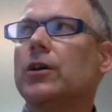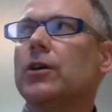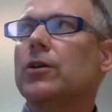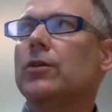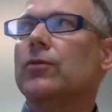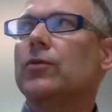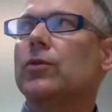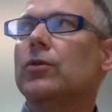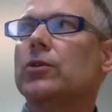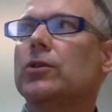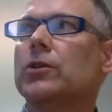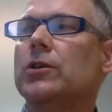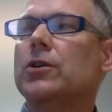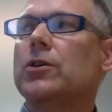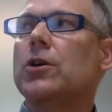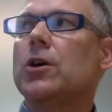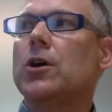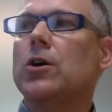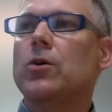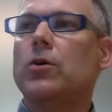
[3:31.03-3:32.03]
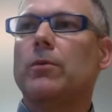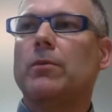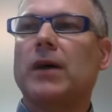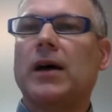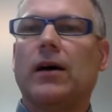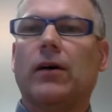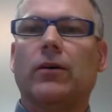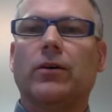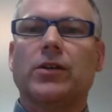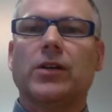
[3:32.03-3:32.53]
you've got to know
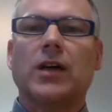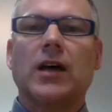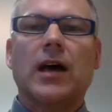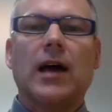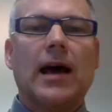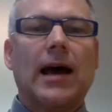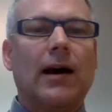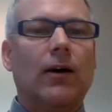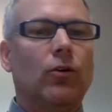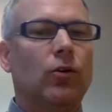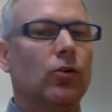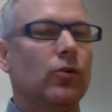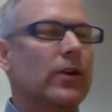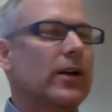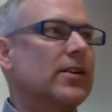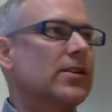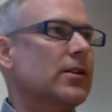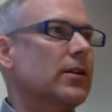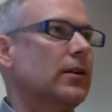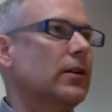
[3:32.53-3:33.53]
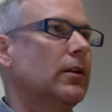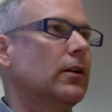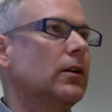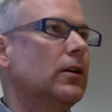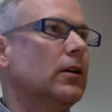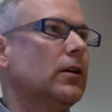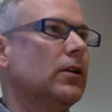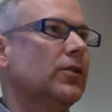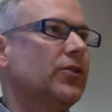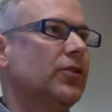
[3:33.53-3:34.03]
about how long that's going to
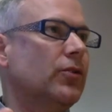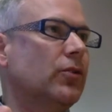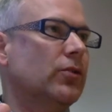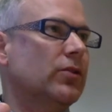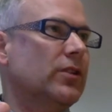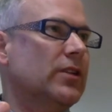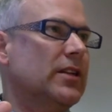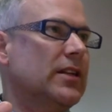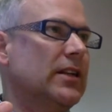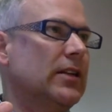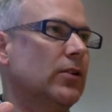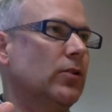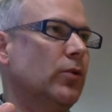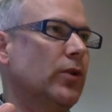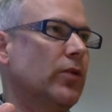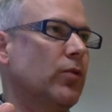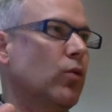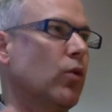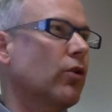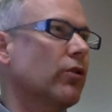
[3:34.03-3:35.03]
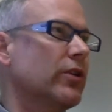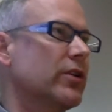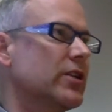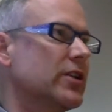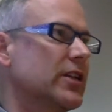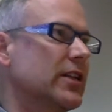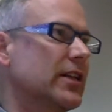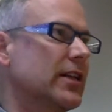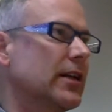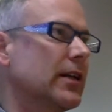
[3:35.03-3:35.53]
last, you've got to deal with
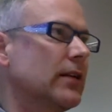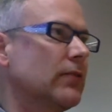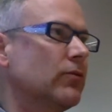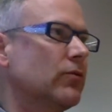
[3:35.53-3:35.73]
warranty,